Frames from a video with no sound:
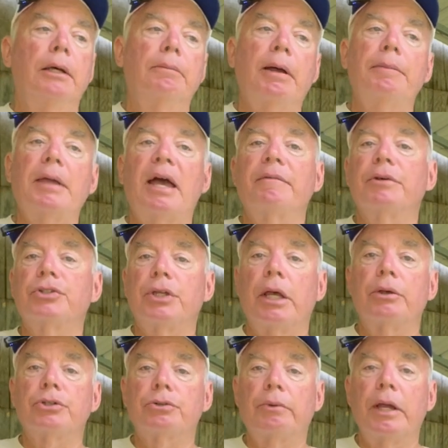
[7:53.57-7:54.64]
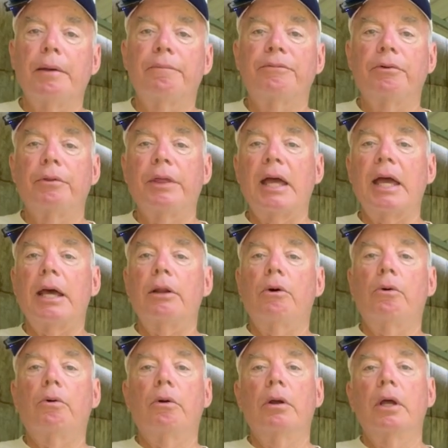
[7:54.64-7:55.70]
maybe have a sales rep for that,
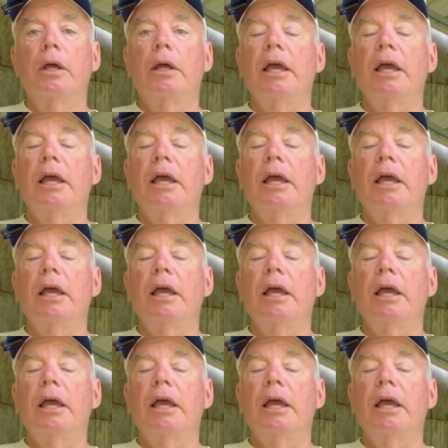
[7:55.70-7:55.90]
or